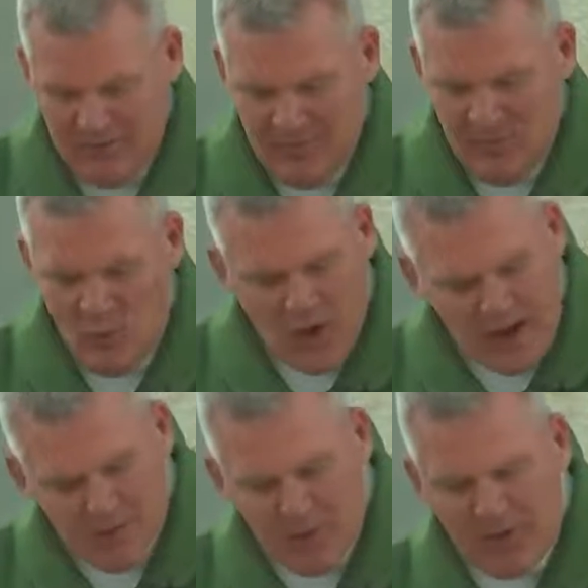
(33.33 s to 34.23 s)

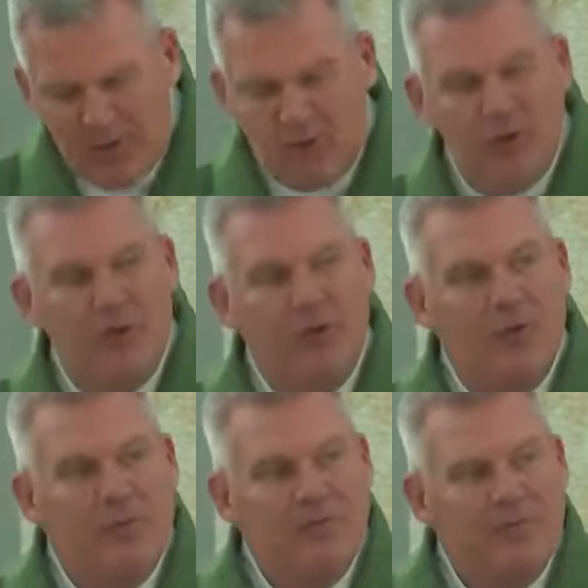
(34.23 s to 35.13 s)
whatever is
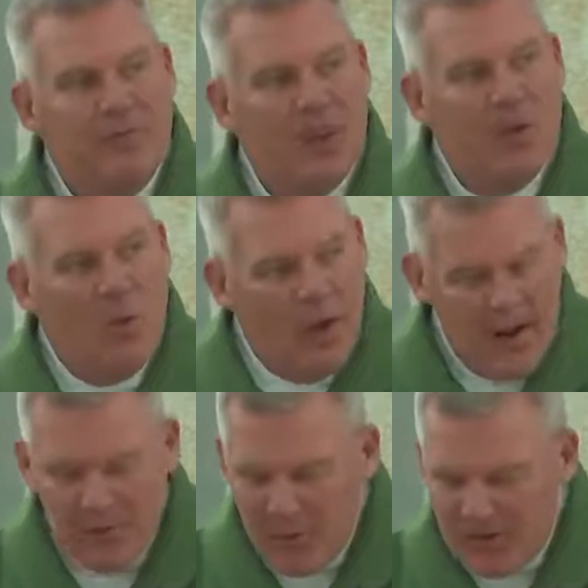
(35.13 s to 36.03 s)
true,
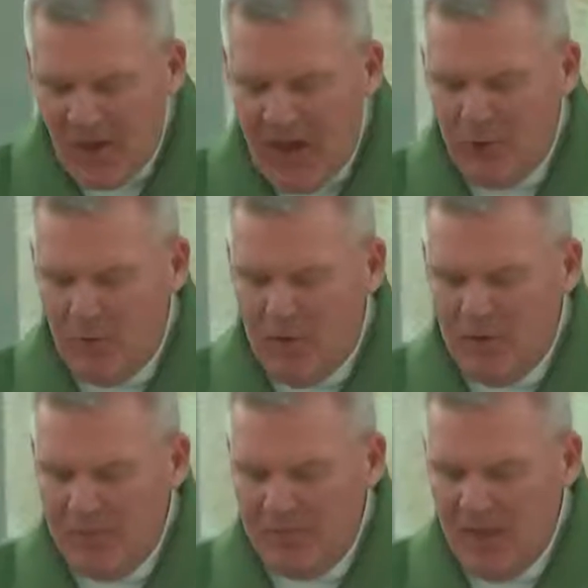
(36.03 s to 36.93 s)
whatever is
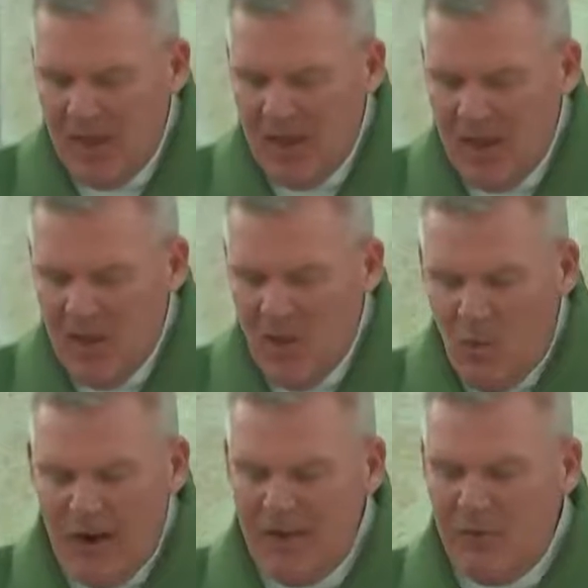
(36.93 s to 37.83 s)
honorable,
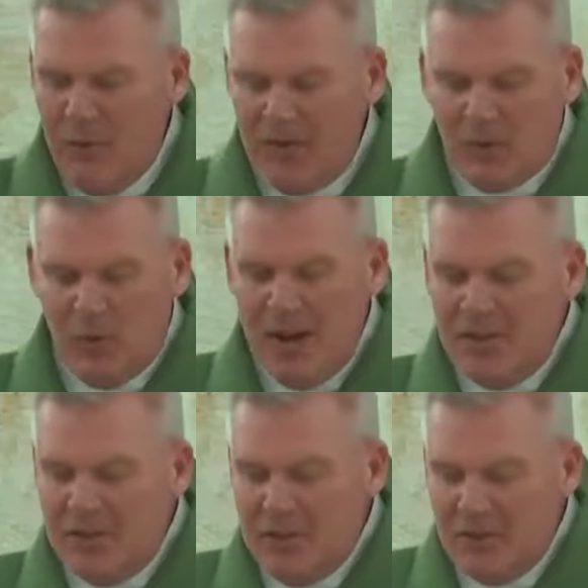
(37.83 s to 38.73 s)
whatever is
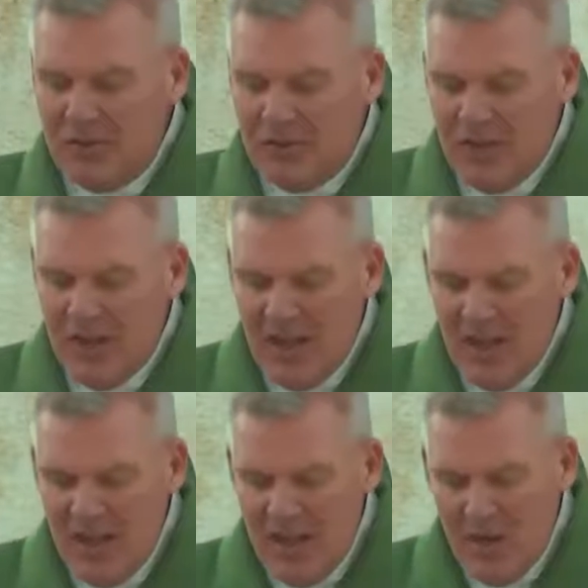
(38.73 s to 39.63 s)
gracious,
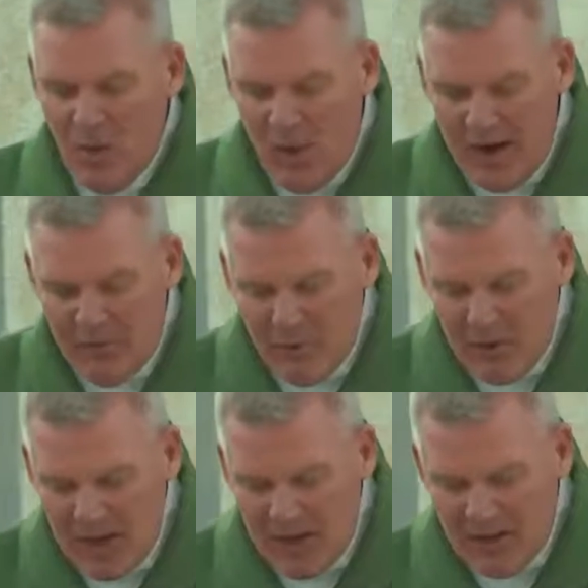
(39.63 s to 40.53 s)
whatever
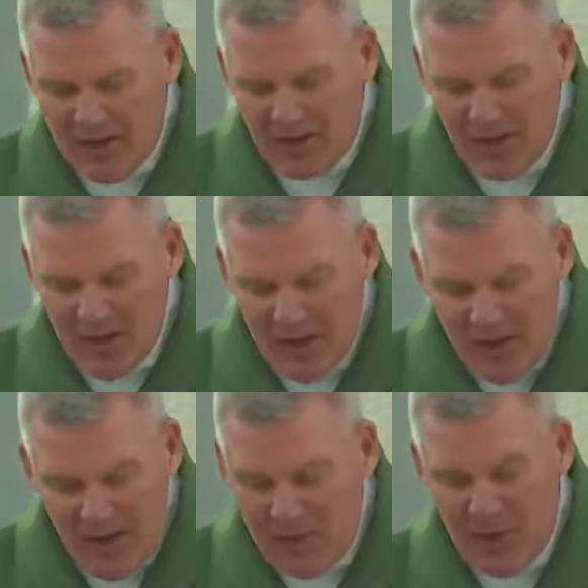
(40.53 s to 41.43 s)
is,
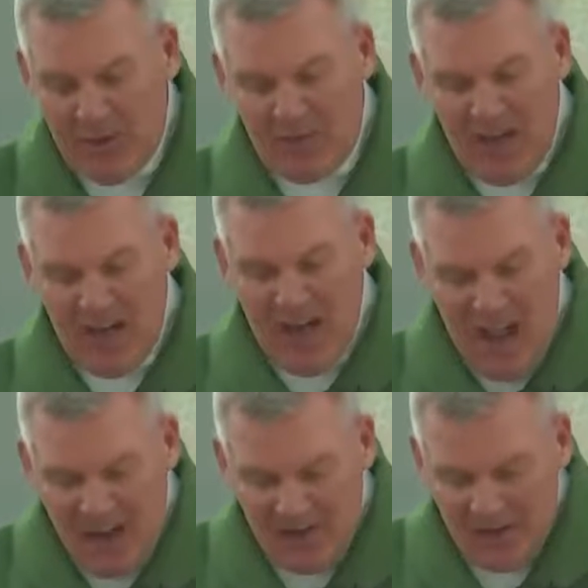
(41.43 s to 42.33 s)
if there is any
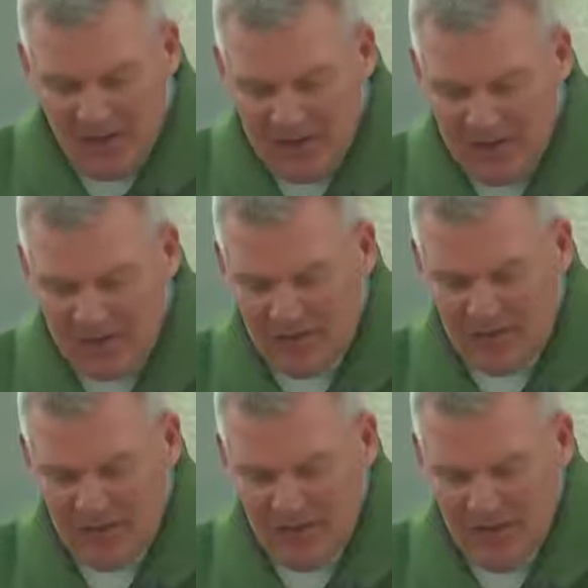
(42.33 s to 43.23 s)

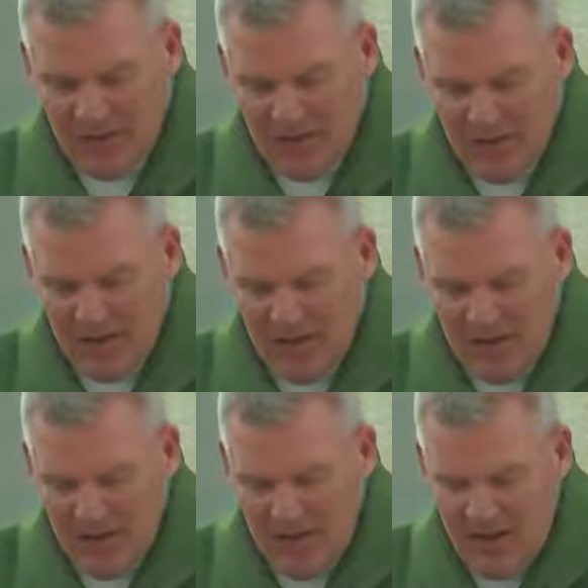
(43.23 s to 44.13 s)
excellence,
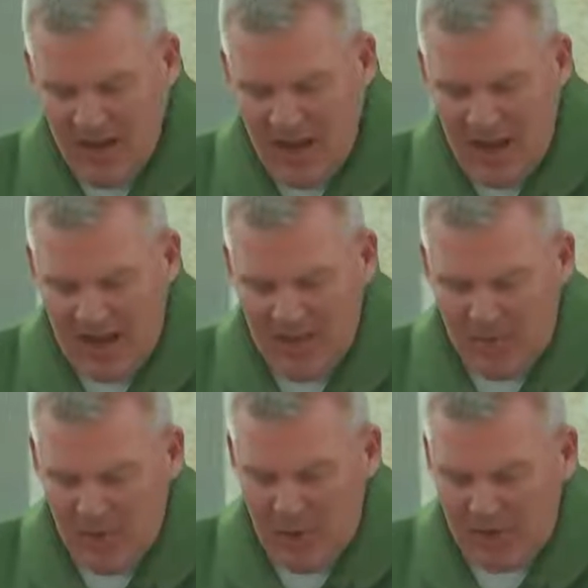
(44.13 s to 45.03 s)
and
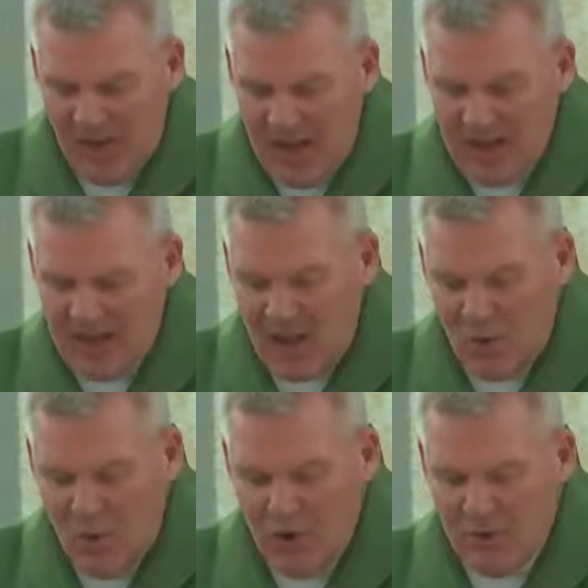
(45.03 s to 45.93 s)
if there is
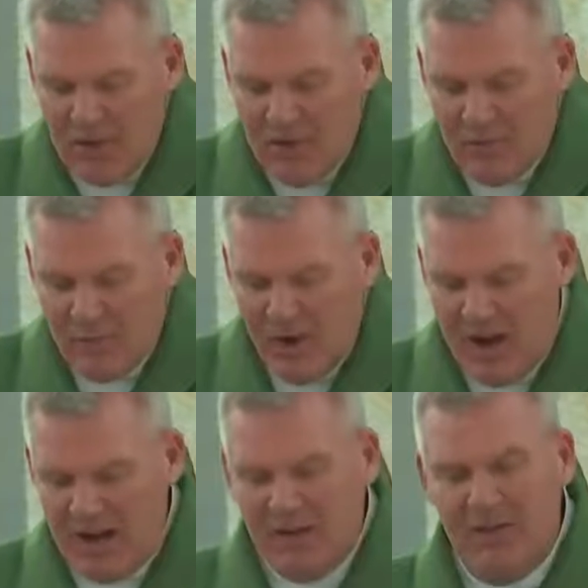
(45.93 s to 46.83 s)
anything worthy of
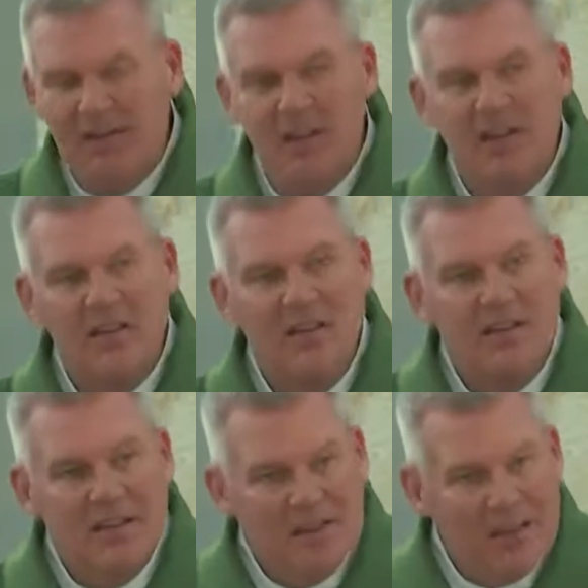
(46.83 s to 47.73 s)
praise,
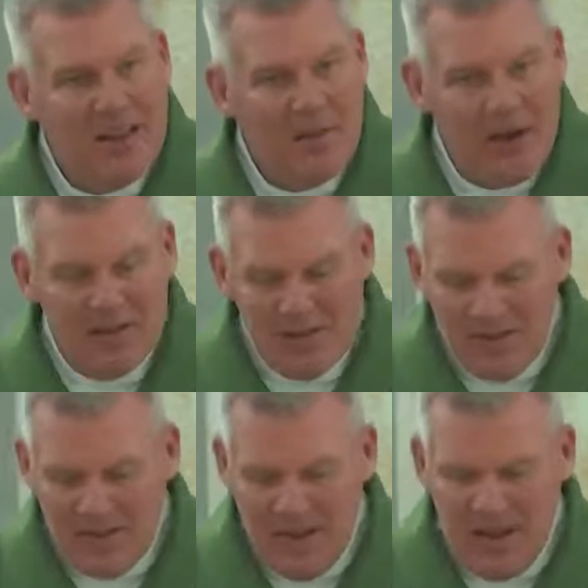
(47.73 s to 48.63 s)
to think about
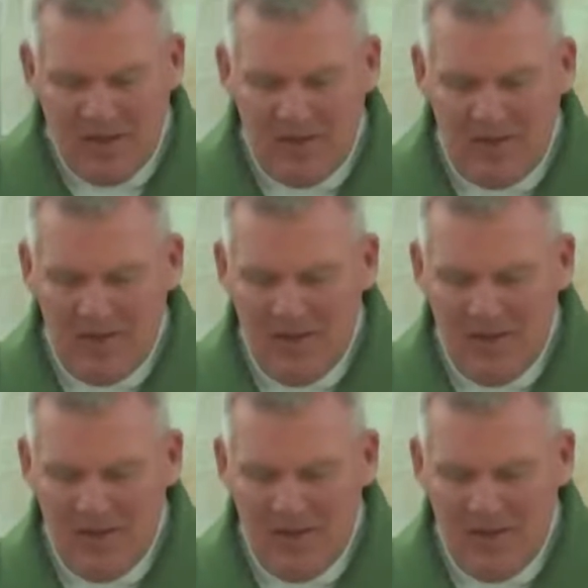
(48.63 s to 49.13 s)
these things.